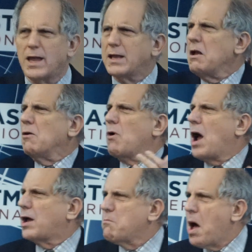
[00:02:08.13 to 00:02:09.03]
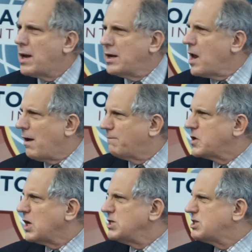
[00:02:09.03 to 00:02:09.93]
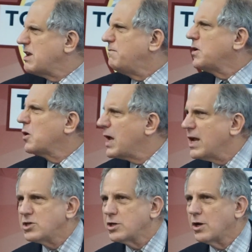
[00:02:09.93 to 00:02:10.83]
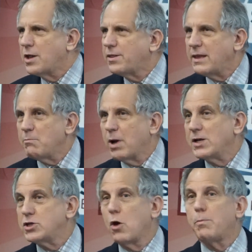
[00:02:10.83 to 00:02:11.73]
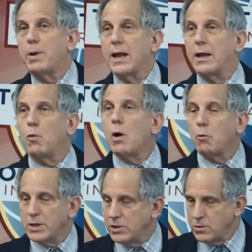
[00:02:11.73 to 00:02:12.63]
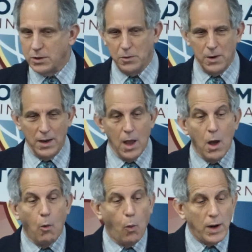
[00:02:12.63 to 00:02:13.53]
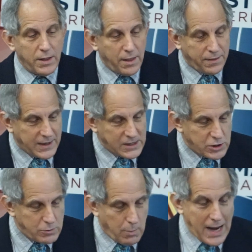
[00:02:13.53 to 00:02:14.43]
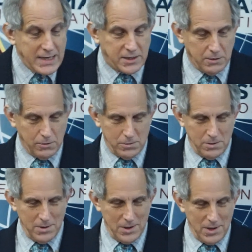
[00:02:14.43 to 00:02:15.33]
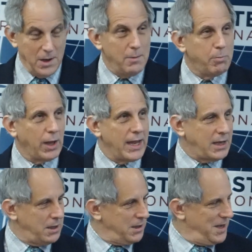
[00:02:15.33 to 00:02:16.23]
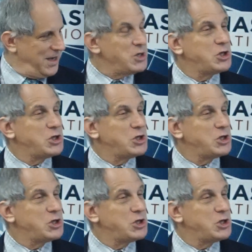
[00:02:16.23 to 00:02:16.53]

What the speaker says: Like Rachmaninoff does a variation on a theme by Chopin. What would you do? One of the things you might do, Blake, is